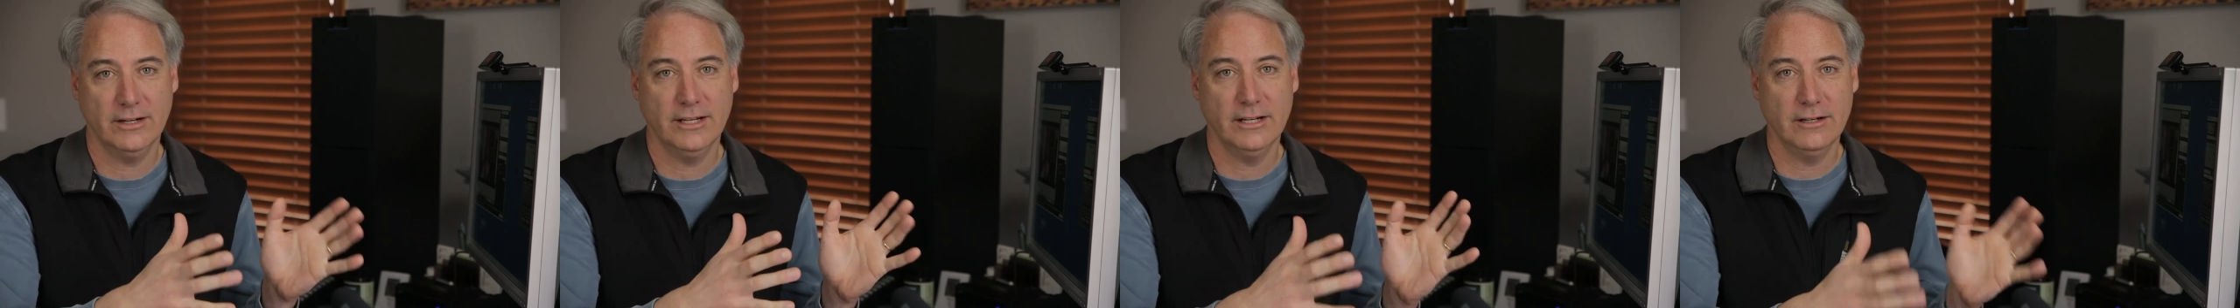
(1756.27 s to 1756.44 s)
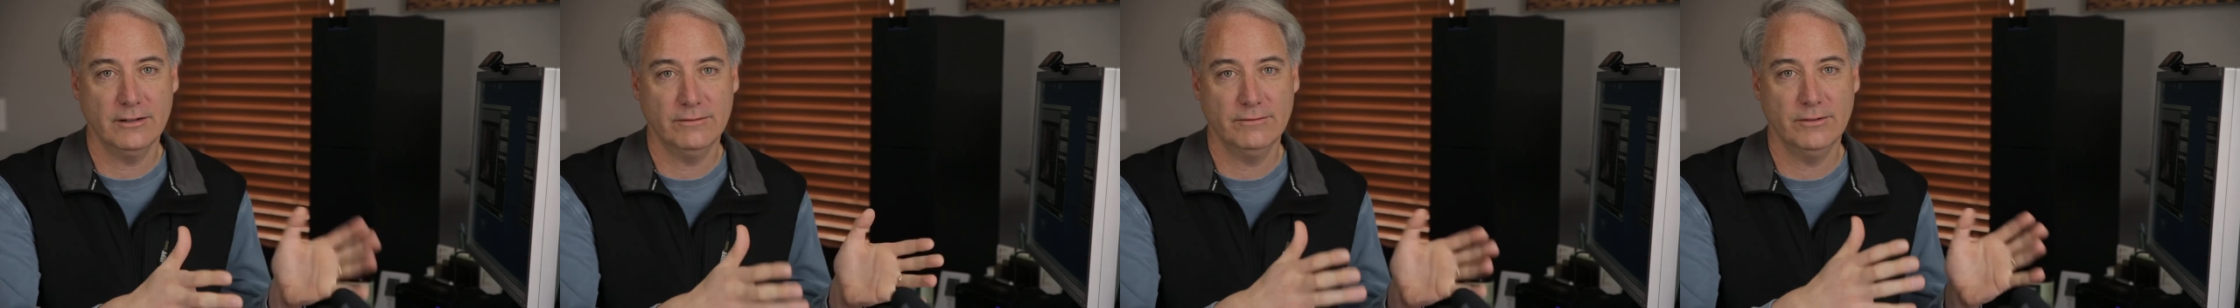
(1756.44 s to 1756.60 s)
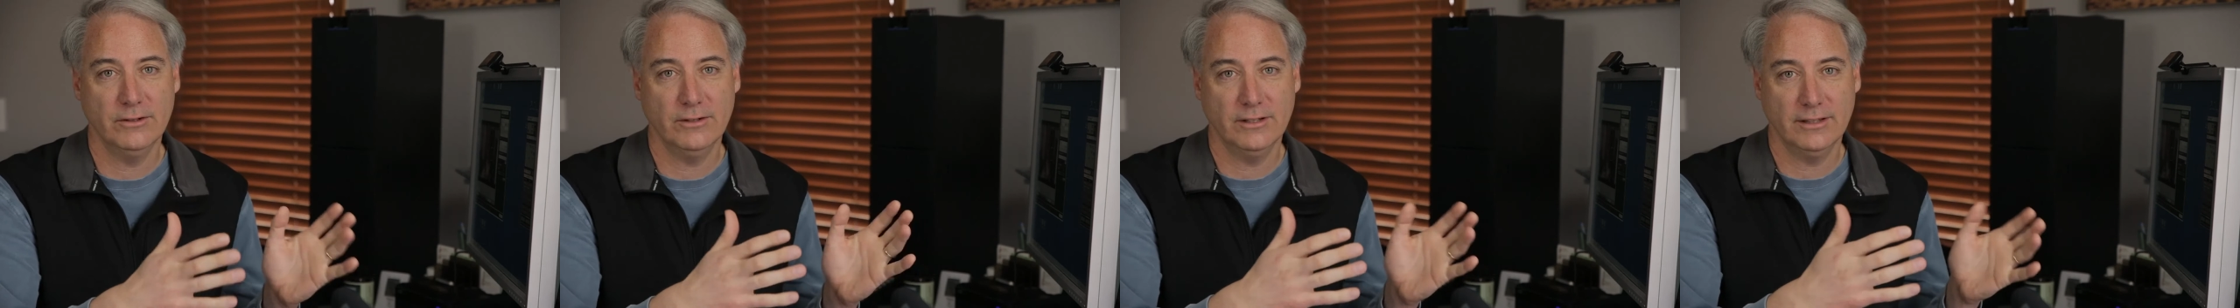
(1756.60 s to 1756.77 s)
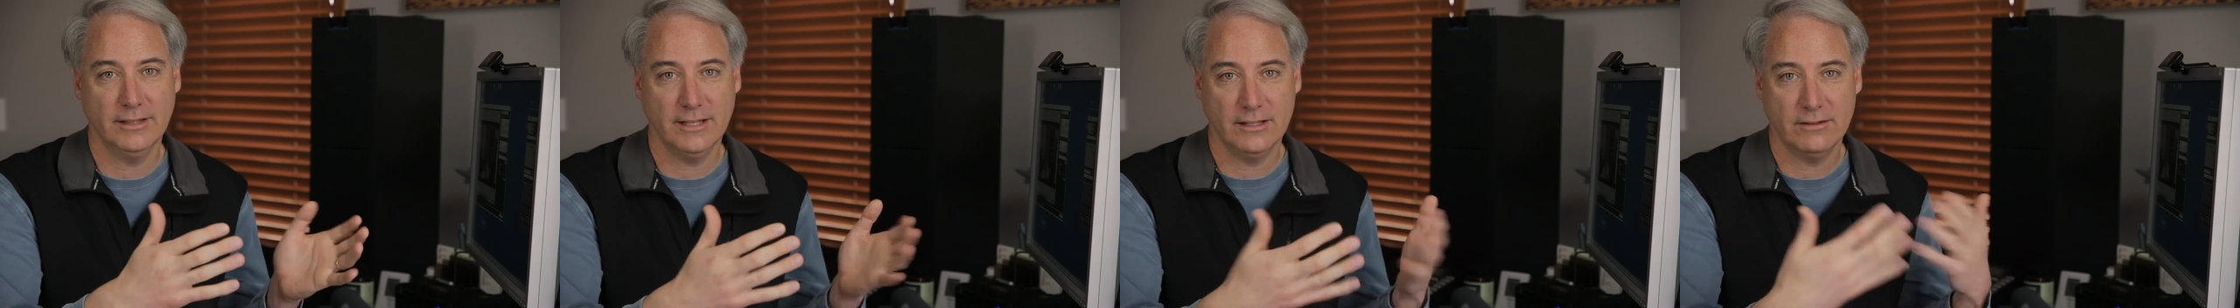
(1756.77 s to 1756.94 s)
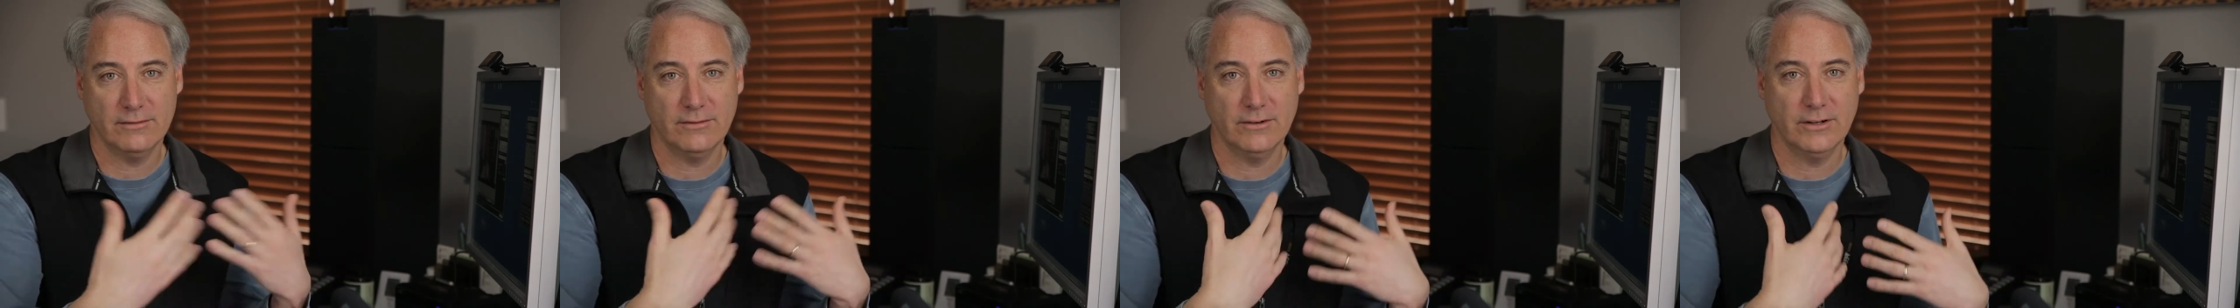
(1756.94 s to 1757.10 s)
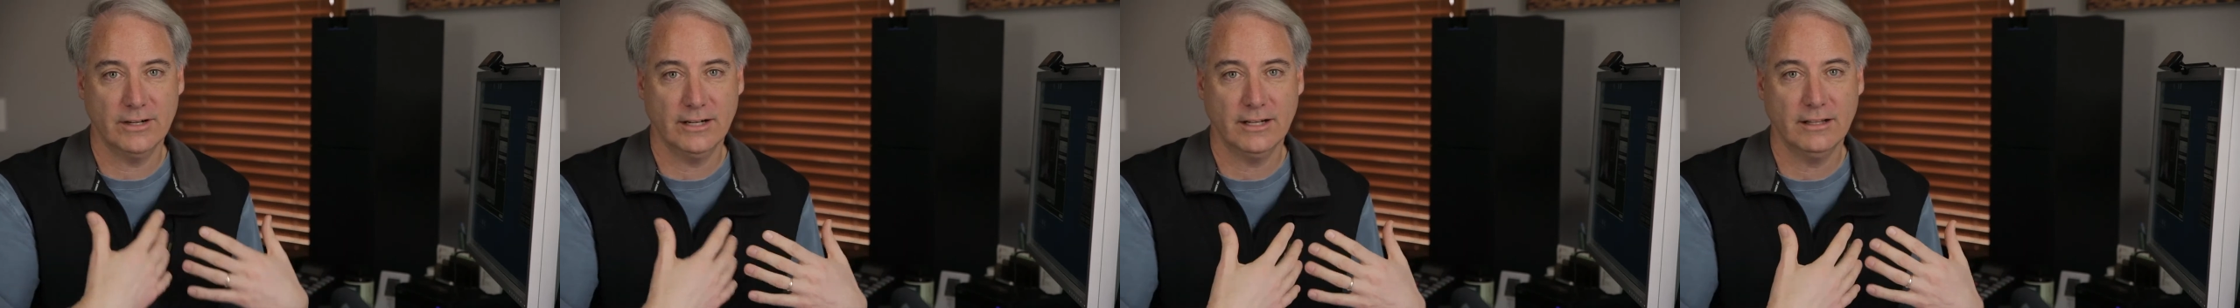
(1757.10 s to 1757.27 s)
interviewing
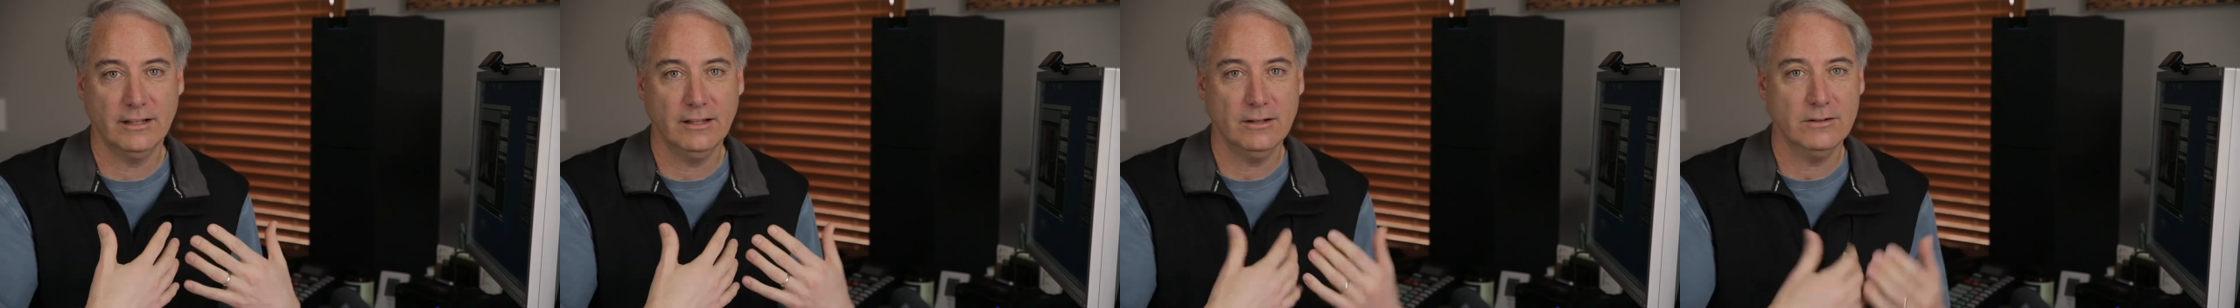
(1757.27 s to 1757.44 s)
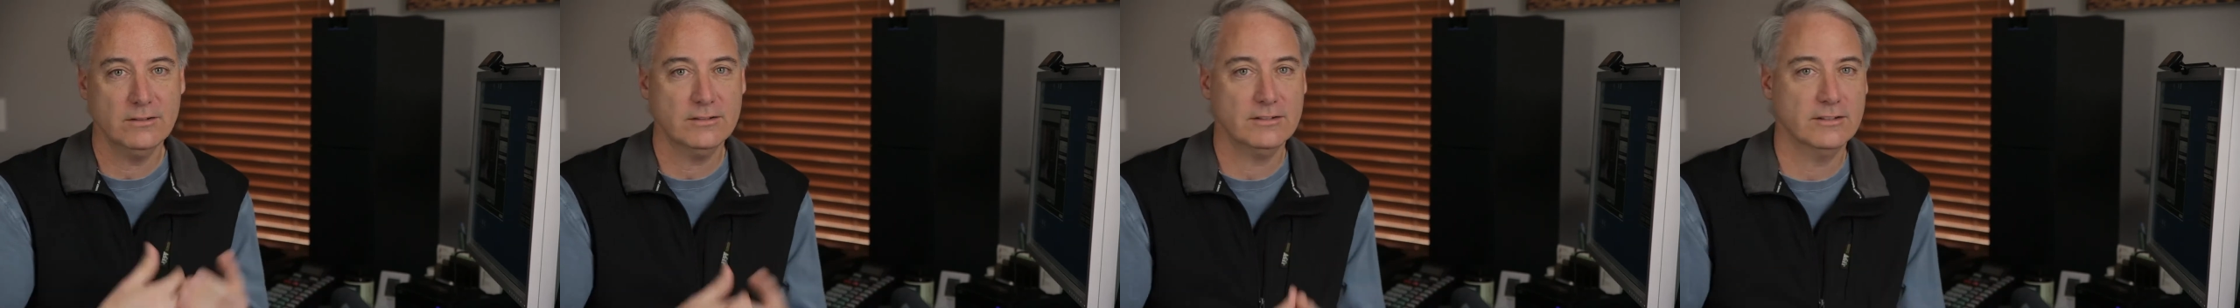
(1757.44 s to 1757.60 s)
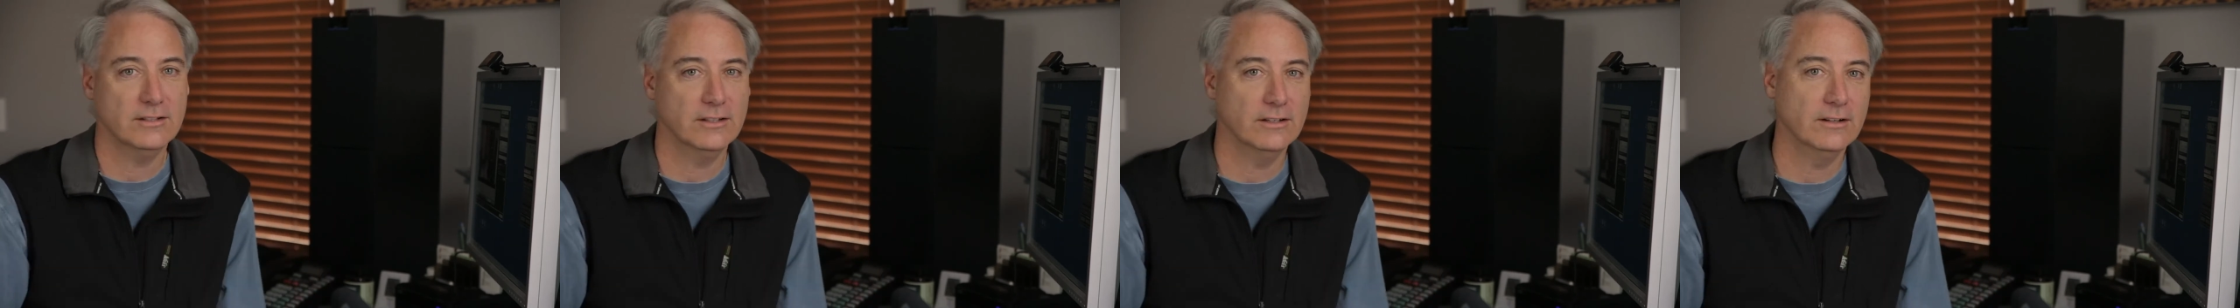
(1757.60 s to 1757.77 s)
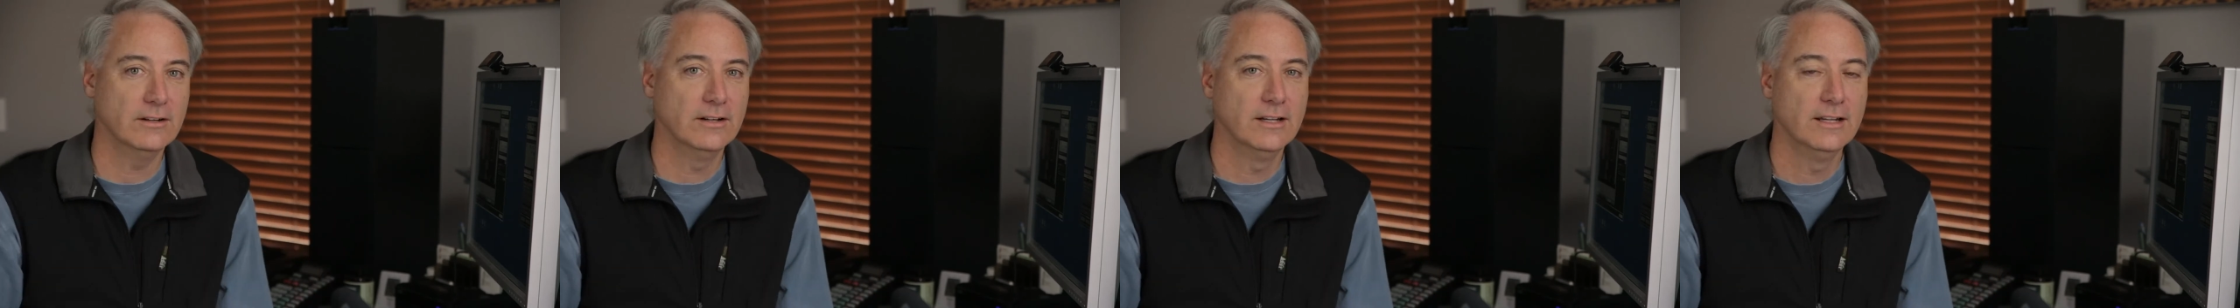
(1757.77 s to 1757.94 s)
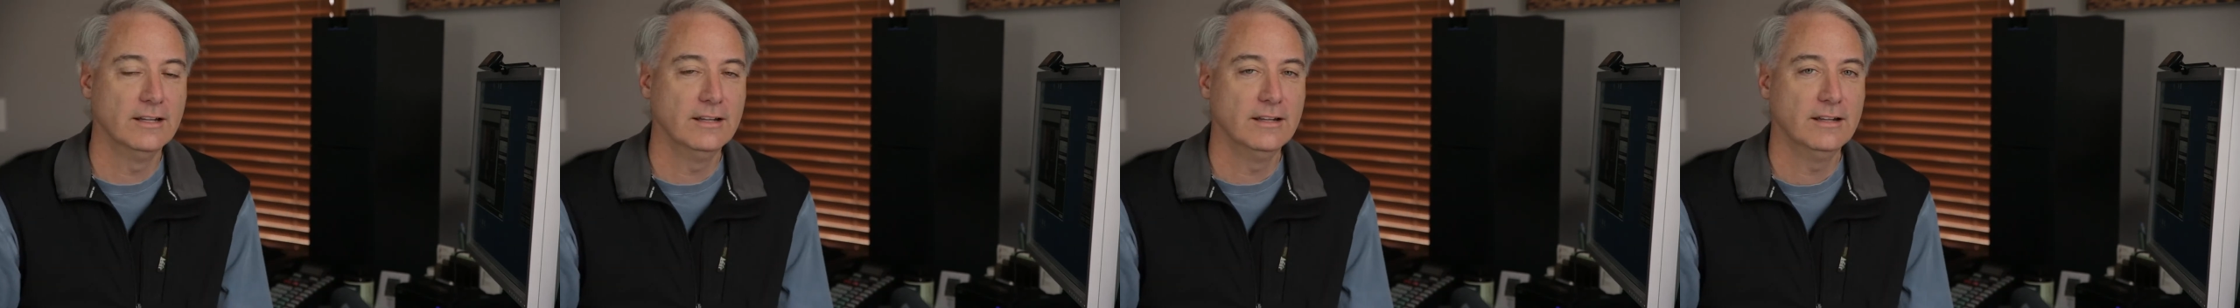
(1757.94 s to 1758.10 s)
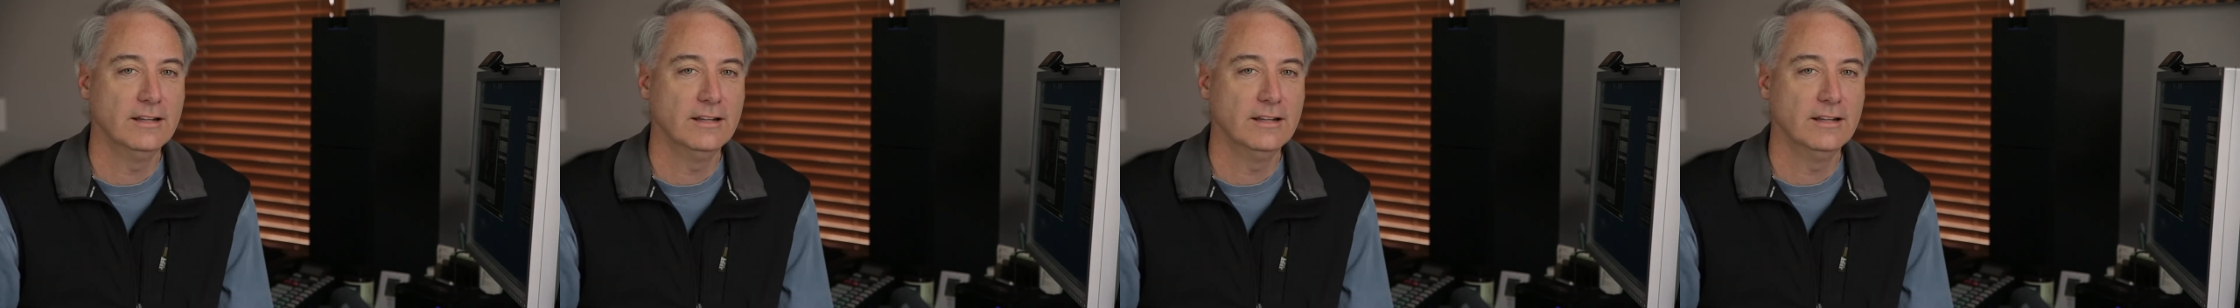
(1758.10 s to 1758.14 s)
that's very close to you,